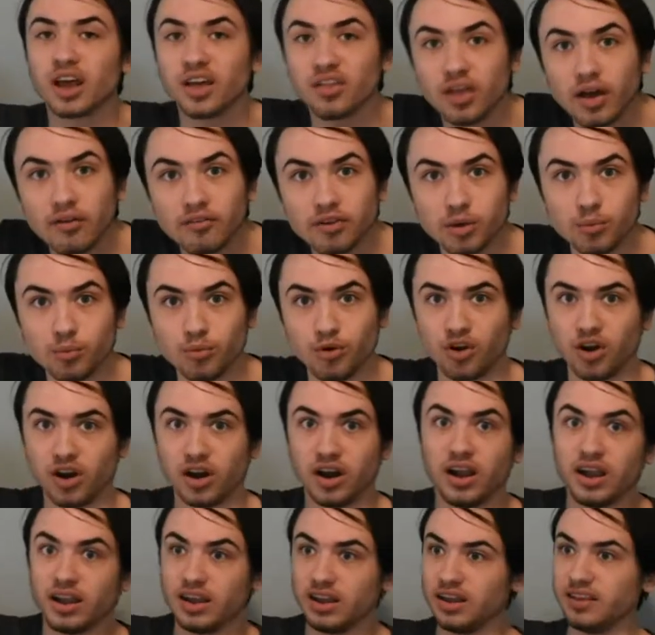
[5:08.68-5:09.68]
I love it more?
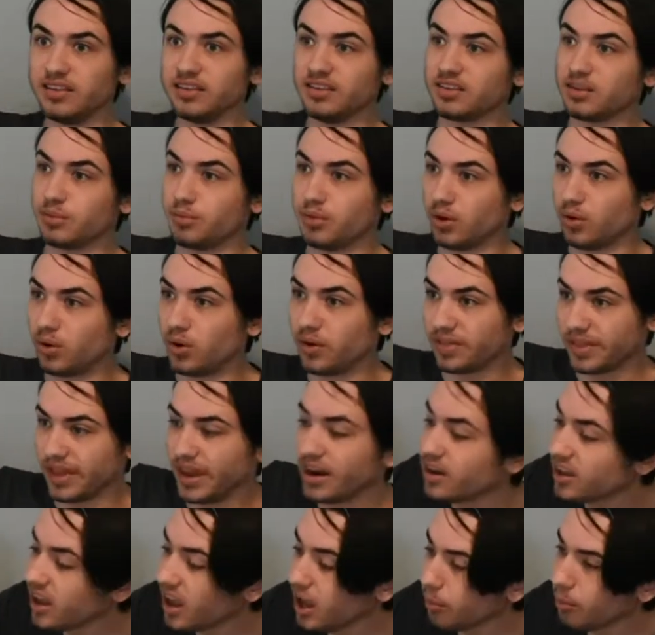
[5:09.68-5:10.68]
Is it something wrong with
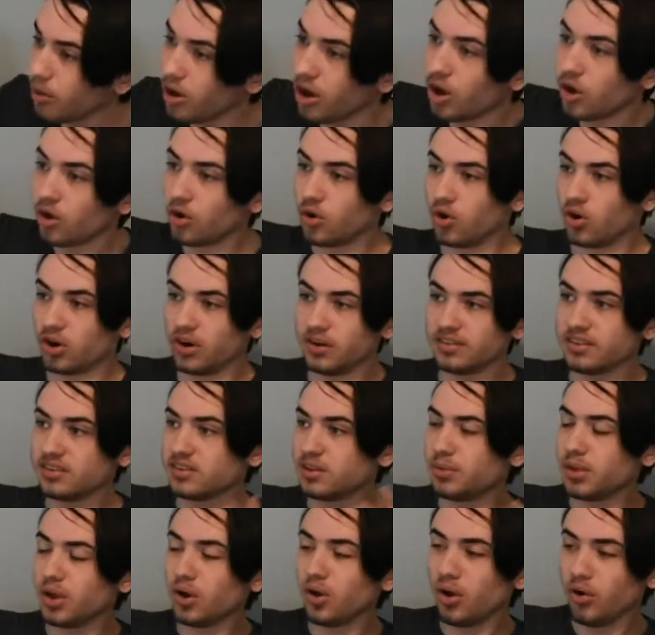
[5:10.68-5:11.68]
Endgame, or is it
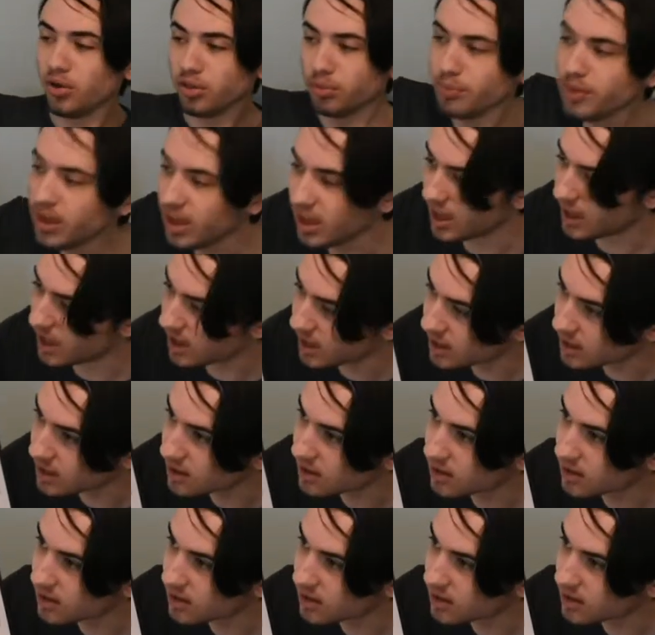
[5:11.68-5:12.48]
something wrong with me?